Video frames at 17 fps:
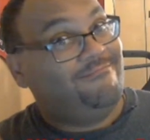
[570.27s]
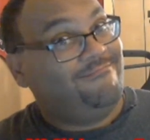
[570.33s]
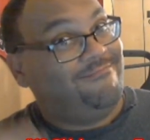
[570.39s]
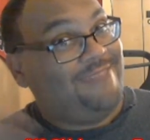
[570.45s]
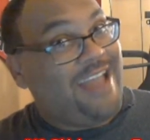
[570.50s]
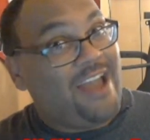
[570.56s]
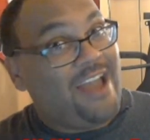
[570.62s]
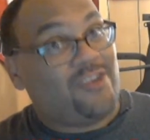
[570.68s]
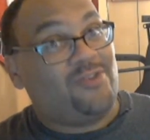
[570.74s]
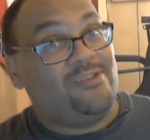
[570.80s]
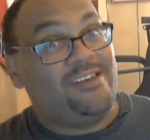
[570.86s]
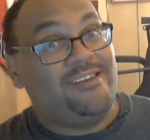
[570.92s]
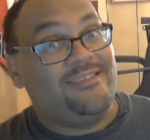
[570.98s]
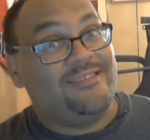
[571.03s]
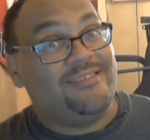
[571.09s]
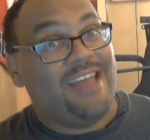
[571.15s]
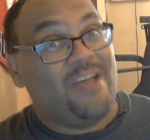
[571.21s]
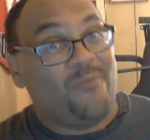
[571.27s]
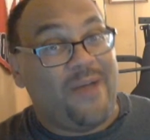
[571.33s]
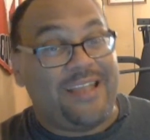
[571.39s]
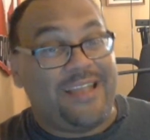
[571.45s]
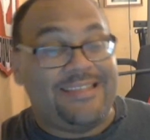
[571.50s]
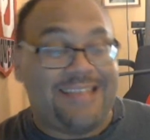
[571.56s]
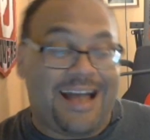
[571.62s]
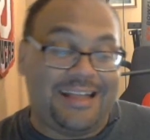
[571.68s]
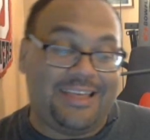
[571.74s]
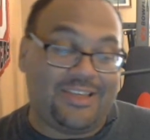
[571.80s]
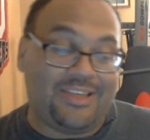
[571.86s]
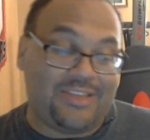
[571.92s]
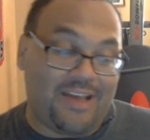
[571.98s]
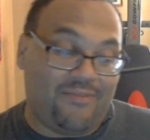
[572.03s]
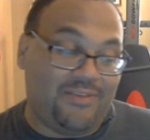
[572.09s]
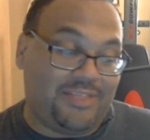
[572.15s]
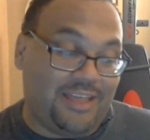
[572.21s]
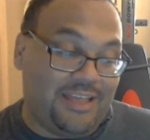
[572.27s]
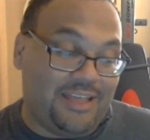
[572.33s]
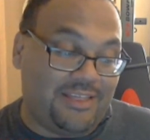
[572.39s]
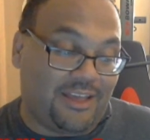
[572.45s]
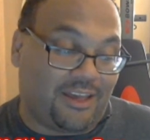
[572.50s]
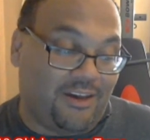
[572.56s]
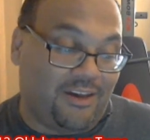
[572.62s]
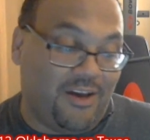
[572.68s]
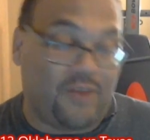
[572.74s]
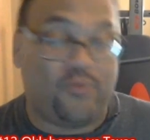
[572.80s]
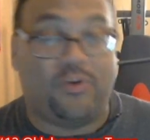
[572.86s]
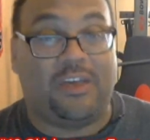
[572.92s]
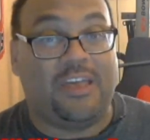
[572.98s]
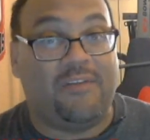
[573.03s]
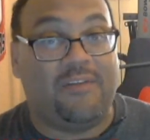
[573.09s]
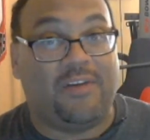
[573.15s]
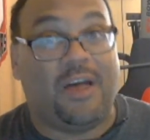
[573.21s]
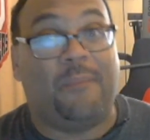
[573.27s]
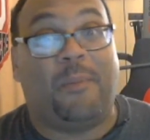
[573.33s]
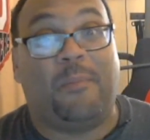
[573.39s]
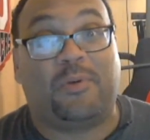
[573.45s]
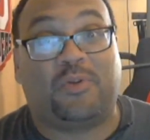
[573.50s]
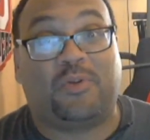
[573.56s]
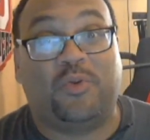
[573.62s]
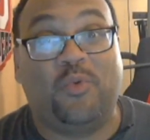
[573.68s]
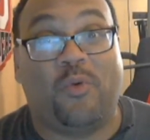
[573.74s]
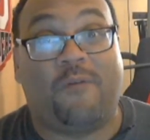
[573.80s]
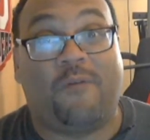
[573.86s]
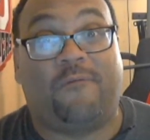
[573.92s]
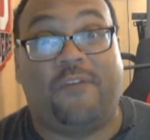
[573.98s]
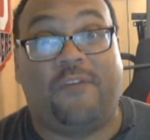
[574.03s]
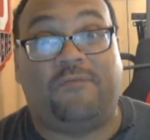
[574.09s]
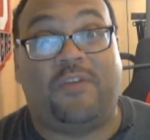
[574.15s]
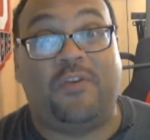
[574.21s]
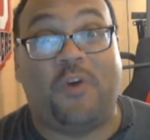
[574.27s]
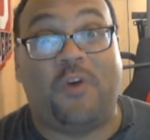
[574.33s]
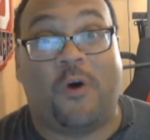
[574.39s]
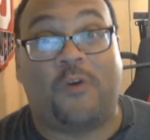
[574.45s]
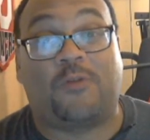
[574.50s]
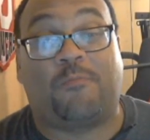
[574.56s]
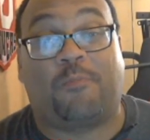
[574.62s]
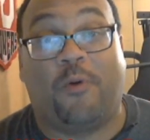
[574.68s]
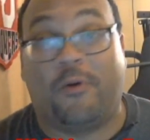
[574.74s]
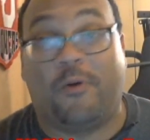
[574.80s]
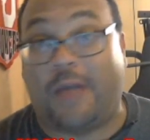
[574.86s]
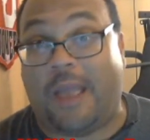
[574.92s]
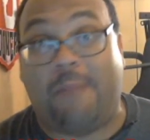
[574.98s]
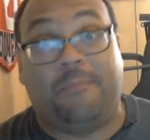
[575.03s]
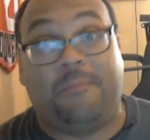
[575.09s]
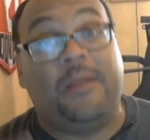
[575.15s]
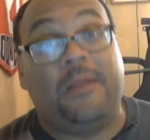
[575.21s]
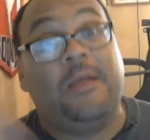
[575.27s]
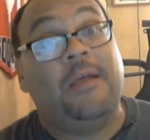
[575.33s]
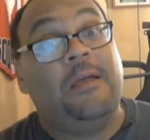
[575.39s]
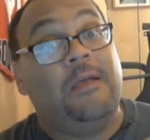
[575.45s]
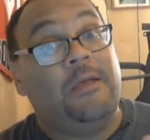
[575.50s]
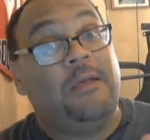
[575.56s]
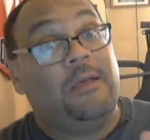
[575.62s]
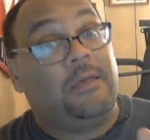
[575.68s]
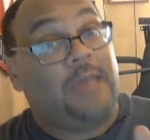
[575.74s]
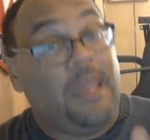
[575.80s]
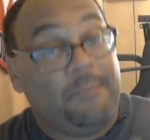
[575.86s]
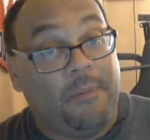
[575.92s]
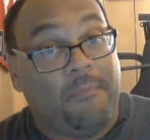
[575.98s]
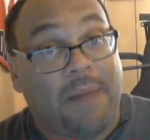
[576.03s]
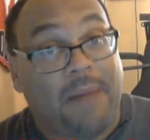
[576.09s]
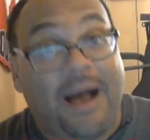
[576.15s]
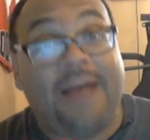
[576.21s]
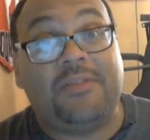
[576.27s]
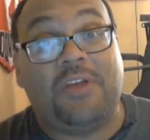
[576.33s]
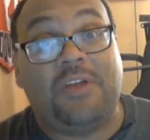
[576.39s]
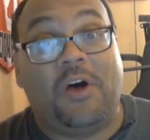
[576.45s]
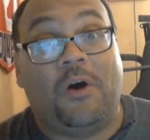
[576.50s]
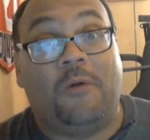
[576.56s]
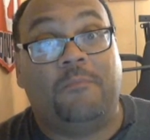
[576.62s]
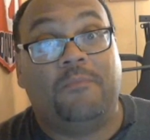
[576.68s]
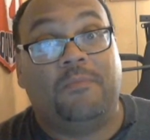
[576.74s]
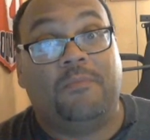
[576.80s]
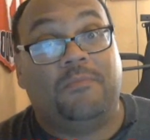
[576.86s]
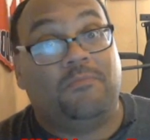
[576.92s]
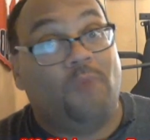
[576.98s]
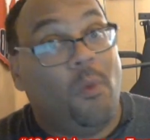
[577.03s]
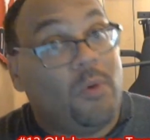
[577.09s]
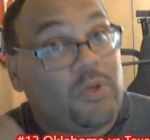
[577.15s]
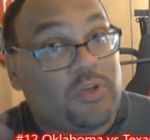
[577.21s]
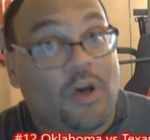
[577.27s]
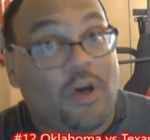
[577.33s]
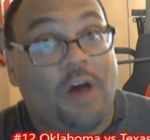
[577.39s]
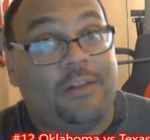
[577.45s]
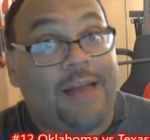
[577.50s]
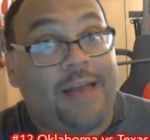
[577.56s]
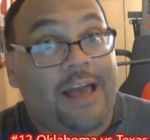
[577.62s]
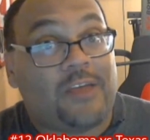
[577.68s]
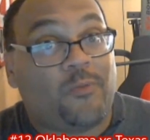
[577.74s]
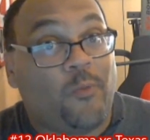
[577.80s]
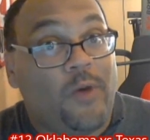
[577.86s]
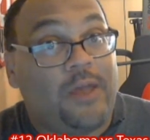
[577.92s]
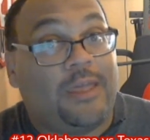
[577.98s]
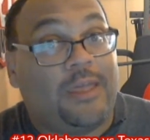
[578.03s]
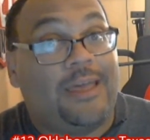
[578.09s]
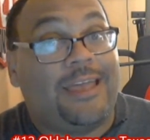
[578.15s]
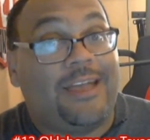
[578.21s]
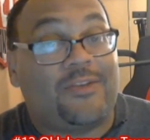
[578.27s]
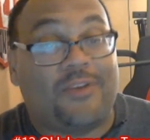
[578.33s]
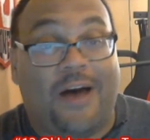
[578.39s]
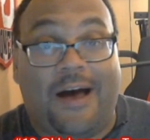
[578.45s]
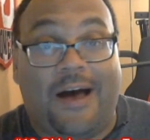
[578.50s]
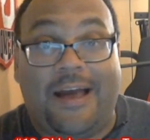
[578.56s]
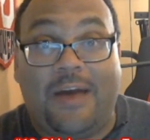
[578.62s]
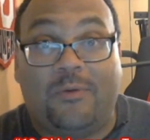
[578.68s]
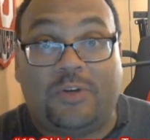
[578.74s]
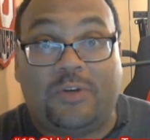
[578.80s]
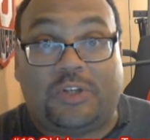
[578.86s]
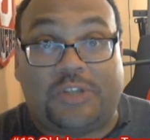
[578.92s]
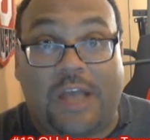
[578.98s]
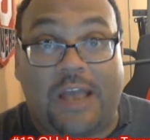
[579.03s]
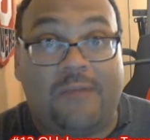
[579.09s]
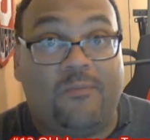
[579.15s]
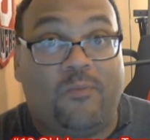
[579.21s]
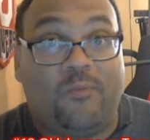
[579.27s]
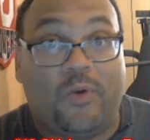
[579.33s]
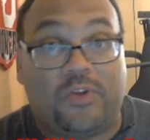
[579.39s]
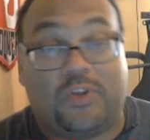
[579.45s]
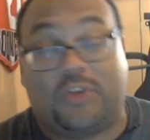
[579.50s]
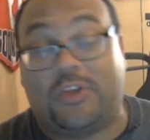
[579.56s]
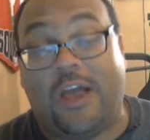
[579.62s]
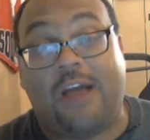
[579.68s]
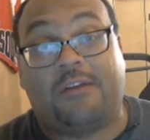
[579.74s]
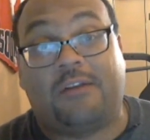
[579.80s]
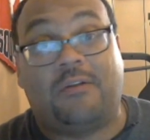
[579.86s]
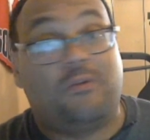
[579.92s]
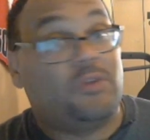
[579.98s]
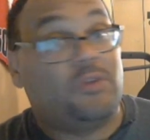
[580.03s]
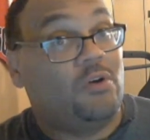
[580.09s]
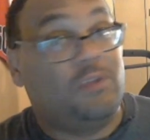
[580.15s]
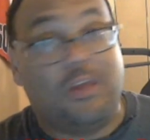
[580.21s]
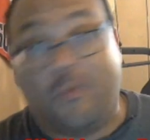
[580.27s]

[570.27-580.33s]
nationally, they rank 97th in the country, giving up almost 250 yards per game. But keep in mind, though, what we saw last week against Iowa State, in which the Cyclones only